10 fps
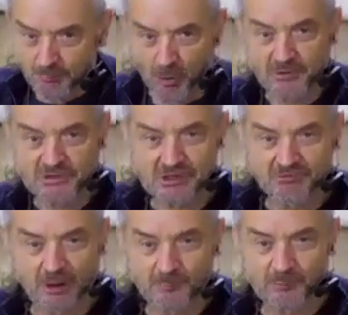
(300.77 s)
prop
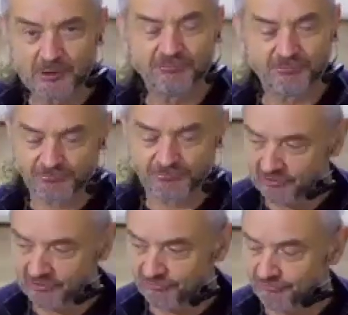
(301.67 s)
yourself up if
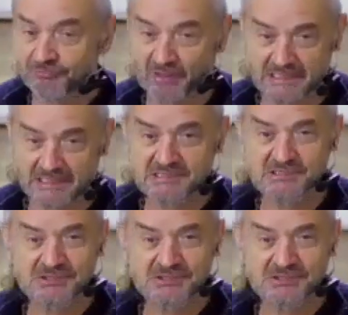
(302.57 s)
if that's